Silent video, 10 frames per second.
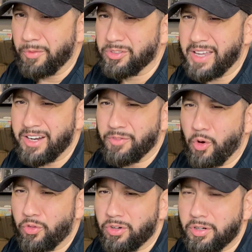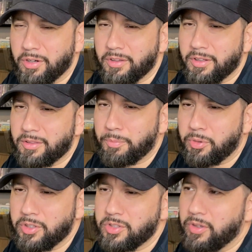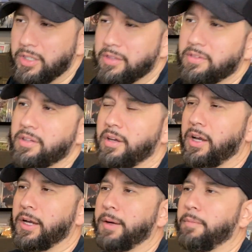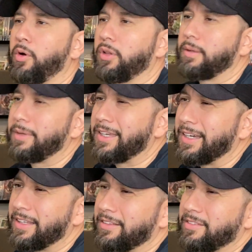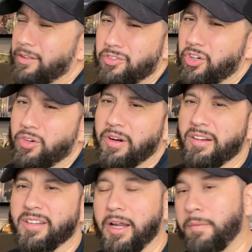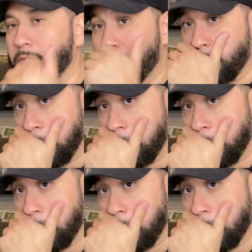was kind of over the pre-screens, only because the turnaround times